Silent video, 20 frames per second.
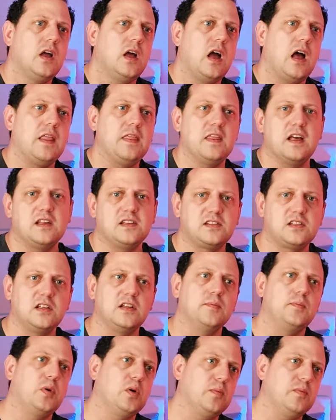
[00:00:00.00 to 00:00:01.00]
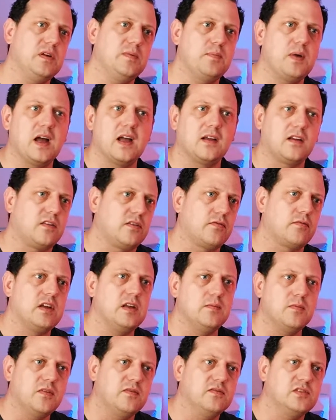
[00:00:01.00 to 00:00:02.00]
and that's going to put me back 3
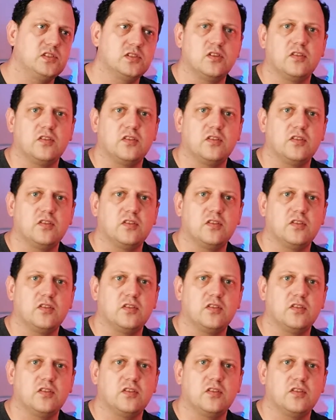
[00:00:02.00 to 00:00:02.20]
months